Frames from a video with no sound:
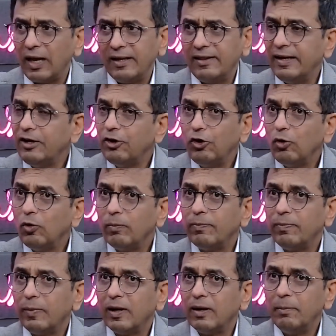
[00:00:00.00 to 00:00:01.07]
I think,
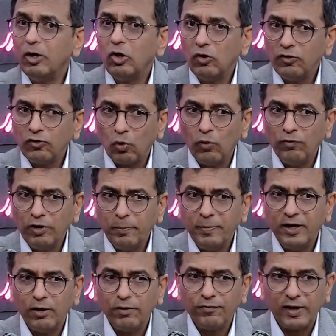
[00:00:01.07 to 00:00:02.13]
because over a
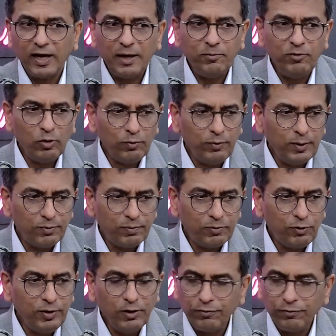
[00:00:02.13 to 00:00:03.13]
period of time, we were three